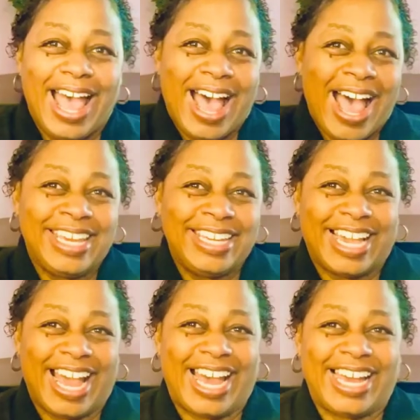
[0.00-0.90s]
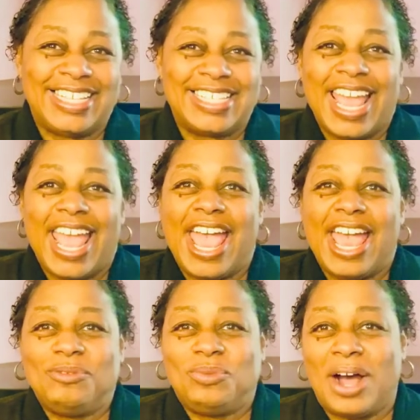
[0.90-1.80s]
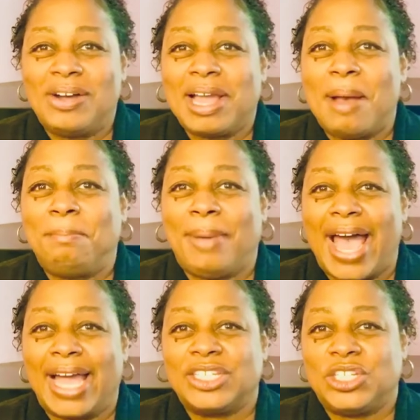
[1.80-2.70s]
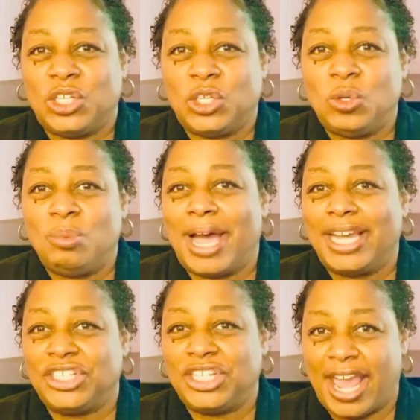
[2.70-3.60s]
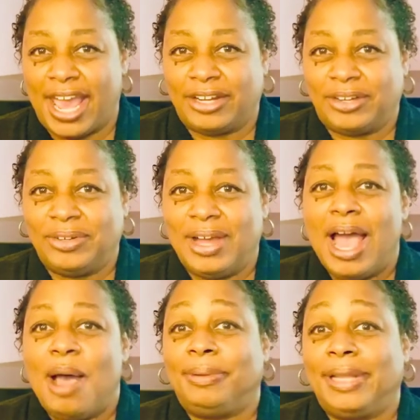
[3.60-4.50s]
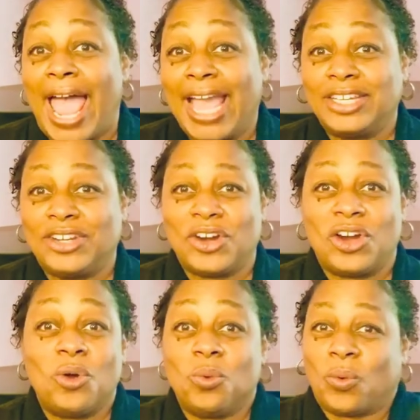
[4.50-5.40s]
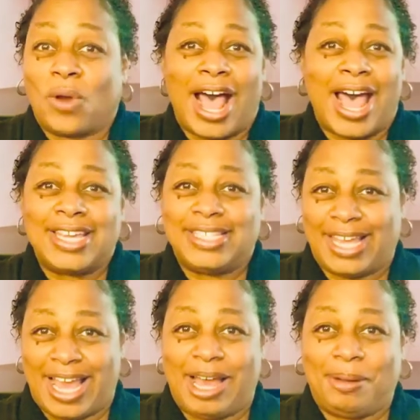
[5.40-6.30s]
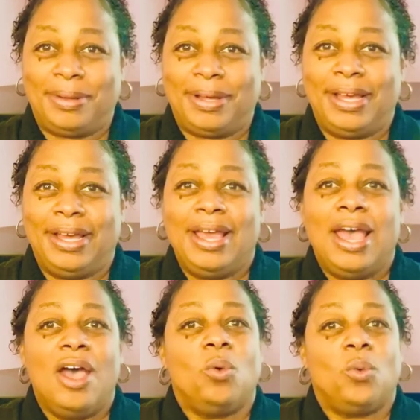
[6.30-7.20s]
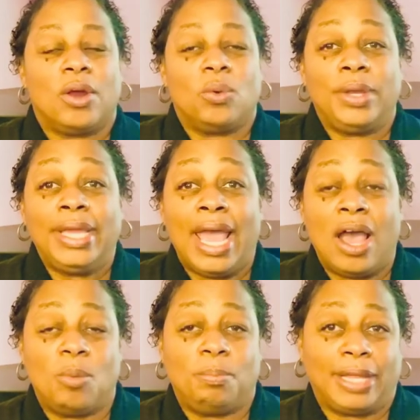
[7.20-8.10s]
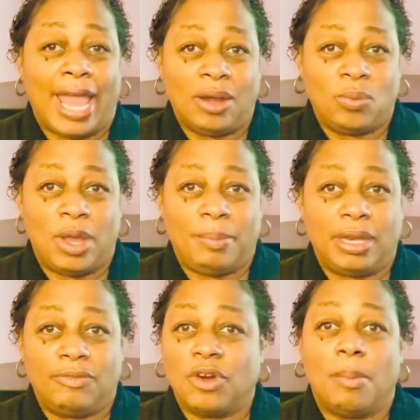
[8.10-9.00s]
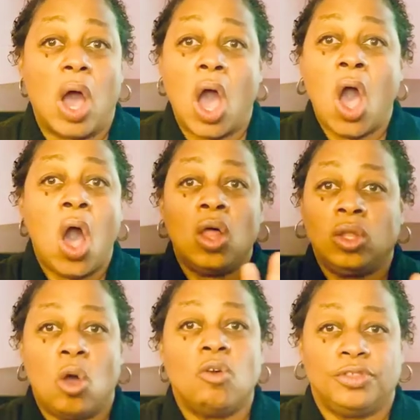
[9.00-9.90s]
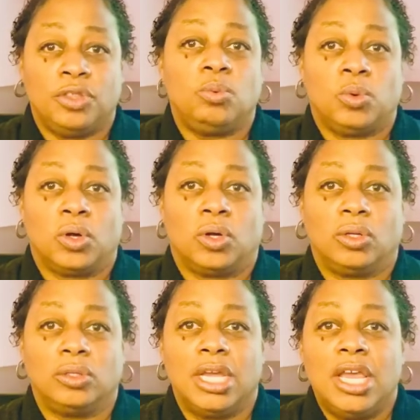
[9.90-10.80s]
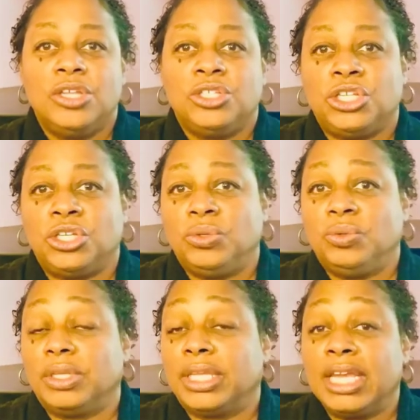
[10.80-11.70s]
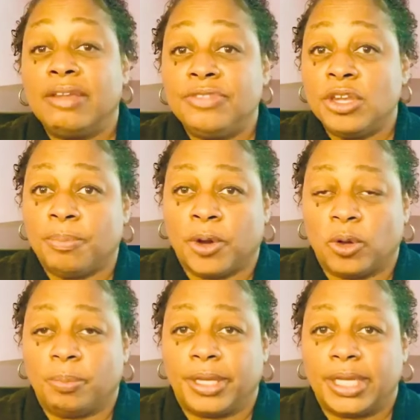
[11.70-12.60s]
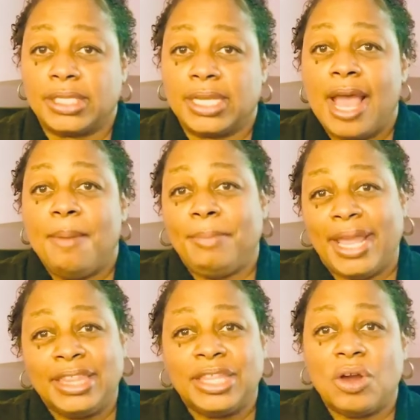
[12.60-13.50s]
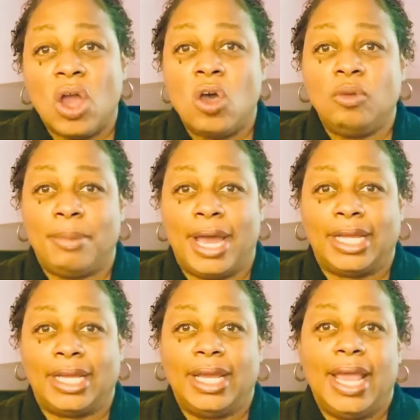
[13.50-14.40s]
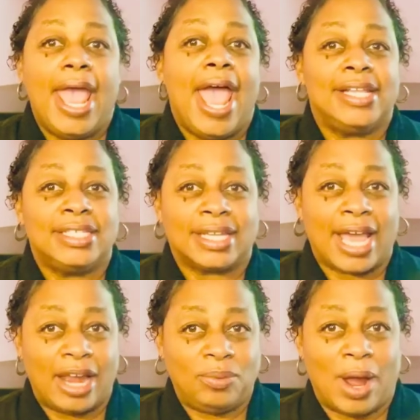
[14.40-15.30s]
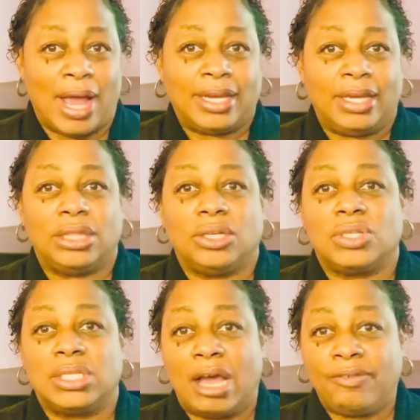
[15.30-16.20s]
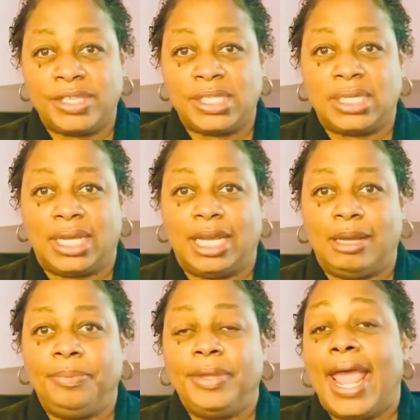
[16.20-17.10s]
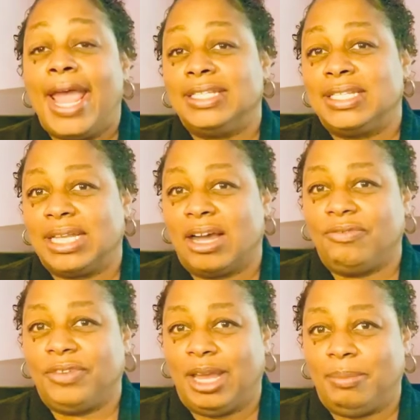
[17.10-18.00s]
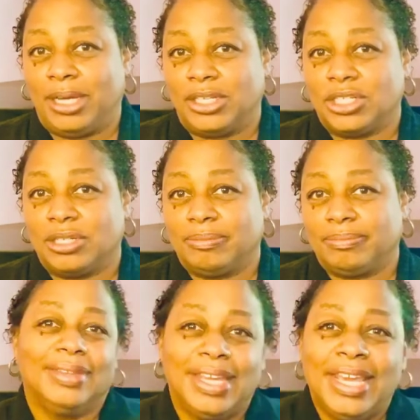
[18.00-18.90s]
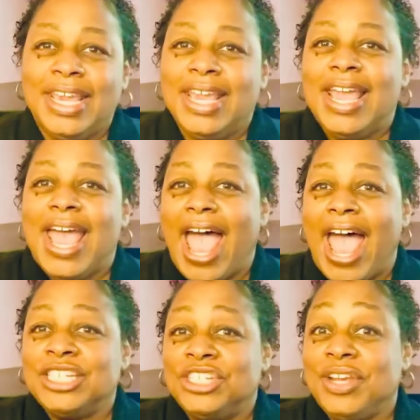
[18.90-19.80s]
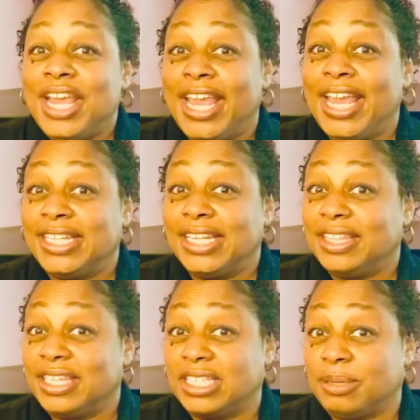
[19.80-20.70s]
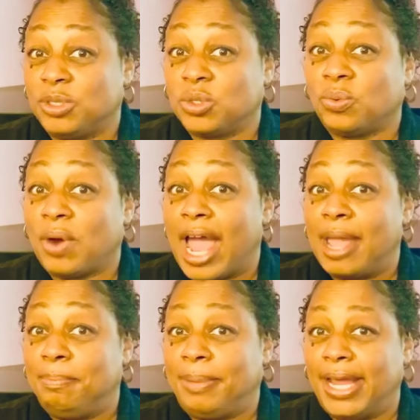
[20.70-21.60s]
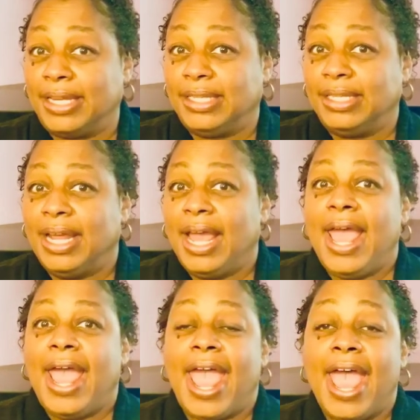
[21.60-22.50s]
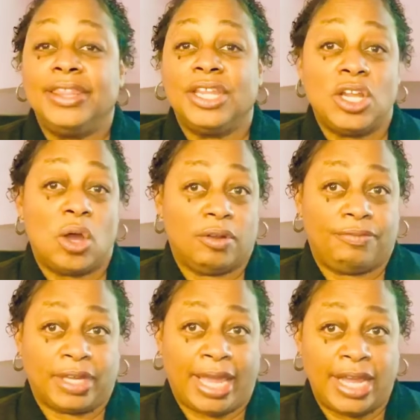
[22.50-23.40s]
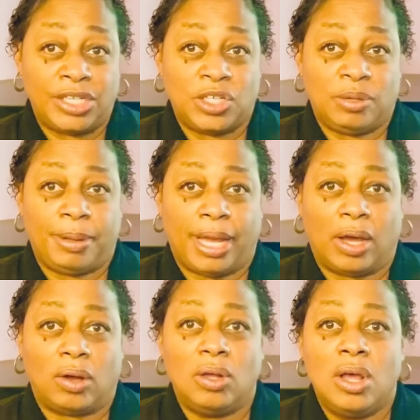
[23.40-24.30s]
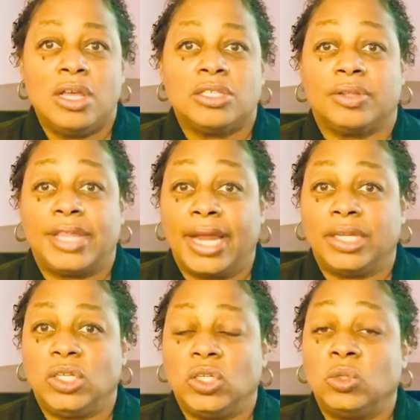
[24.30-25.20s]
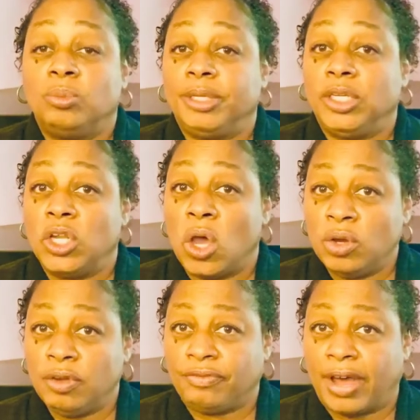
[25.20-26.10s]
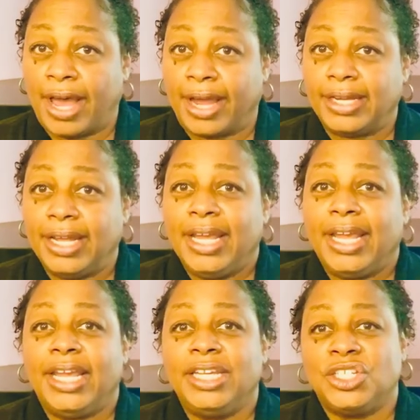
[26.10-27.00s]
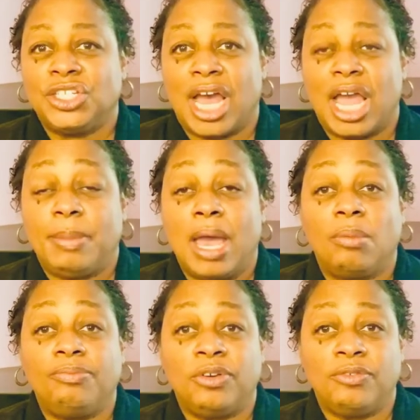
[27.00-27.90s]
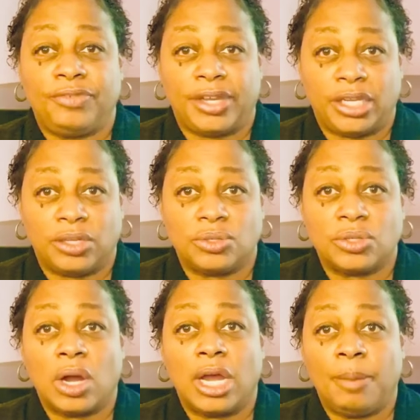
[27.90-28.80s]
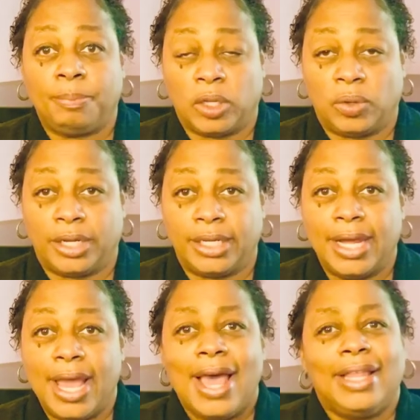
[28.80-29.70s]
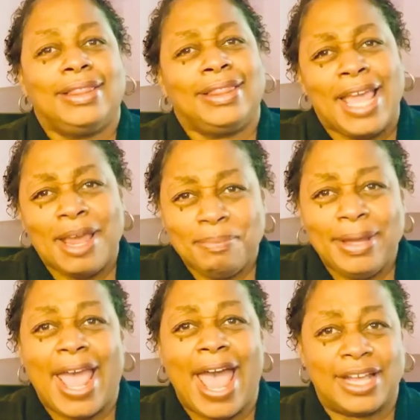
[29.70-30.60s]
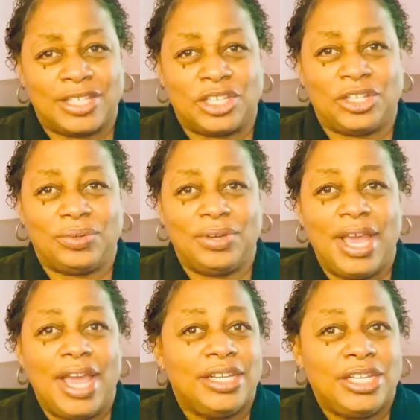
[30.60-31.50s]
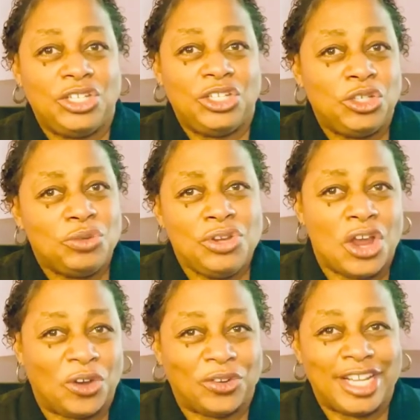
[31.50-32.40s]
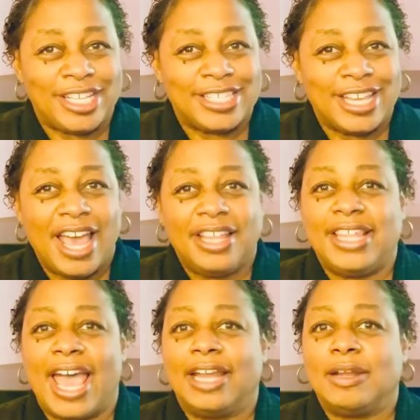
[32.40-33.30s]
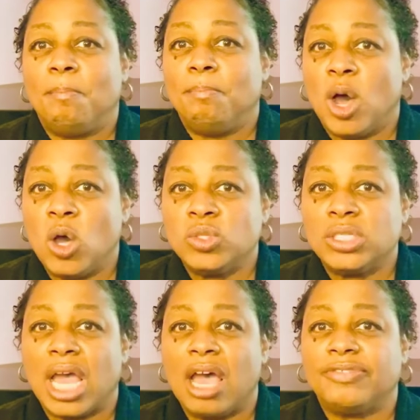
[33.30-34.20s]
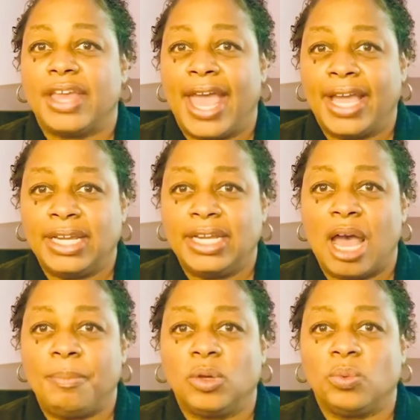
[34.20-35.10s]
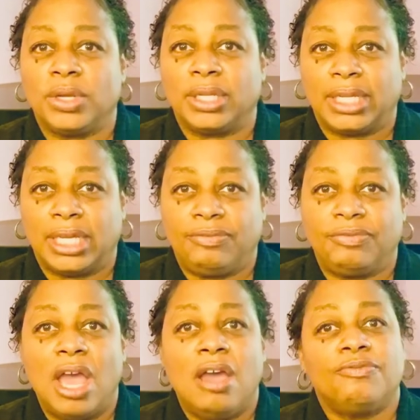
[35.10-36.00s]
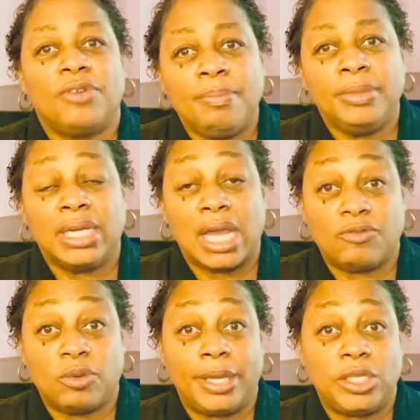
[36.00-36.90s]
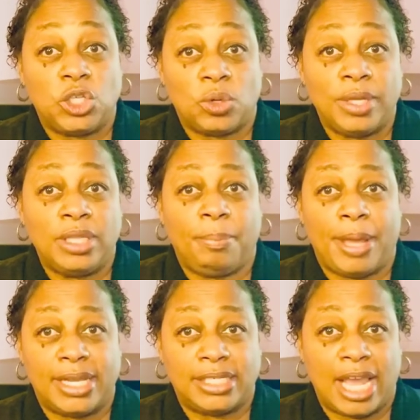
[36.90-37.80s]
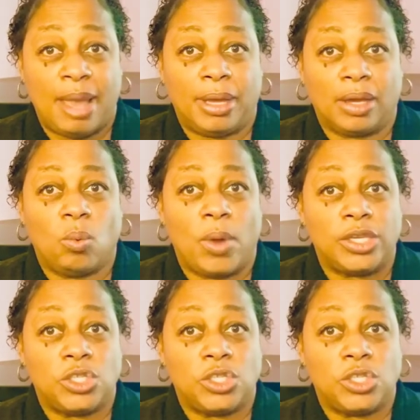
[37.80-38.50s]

Hi you guys, and welcome back to my channel, Black Girl Rise Up, where we help Black women from all over the world to live their purpose, make their own money, and skyrocket their self-esteem and self-image. As you hit the subscribe button and the notification bell so that you'll be notified each time helpful videos are uploaded, let me ask you, did you notice that most of the economic relief from the government during the pandemic went